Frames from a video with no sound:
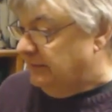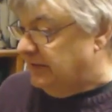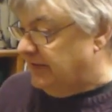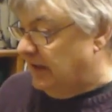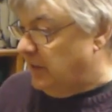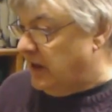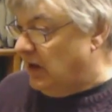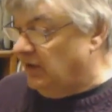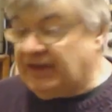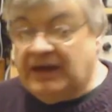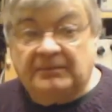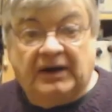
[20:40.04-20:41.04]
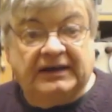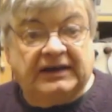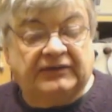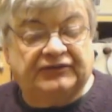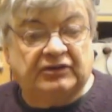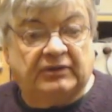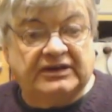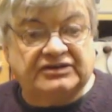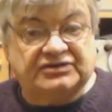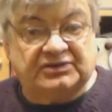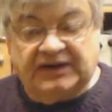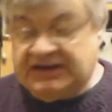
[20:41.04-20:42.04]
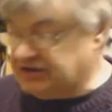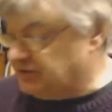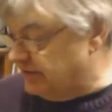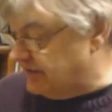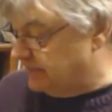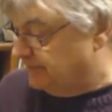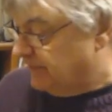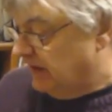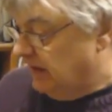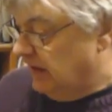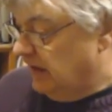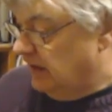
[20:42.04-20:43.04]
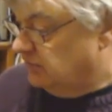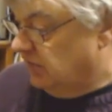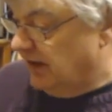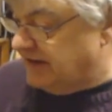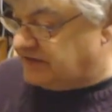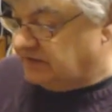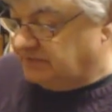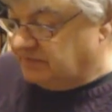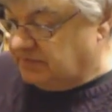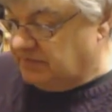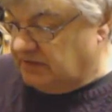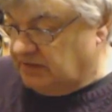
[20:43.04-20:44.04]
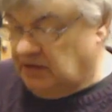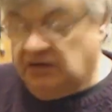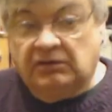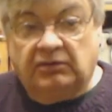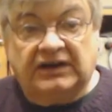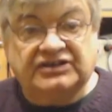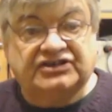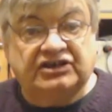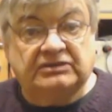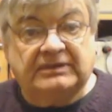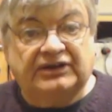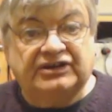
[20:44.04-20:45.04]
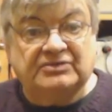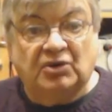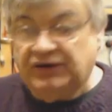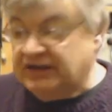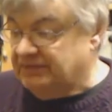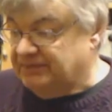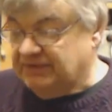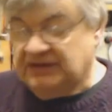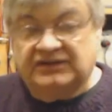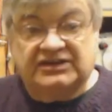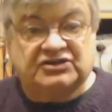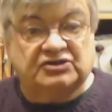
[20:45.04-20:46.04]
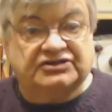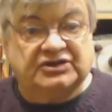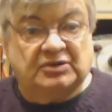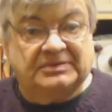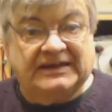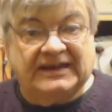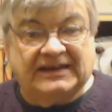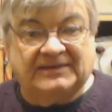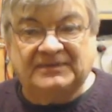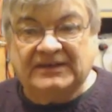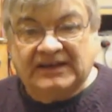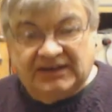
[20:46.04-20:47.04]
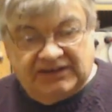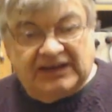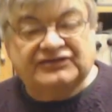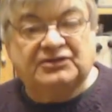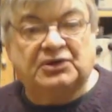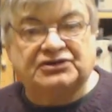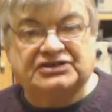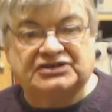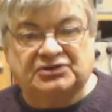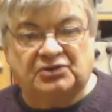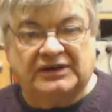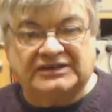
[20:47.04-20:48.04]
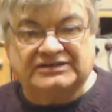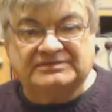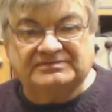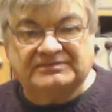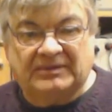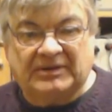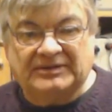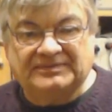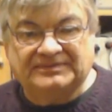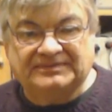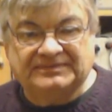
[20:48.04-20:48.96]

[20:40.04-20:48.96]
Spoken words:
But there we are, that might have to wait till next week. Right, well, I'll see you Monday morning. This will still be here. Thanks for watching as always. Bye bye.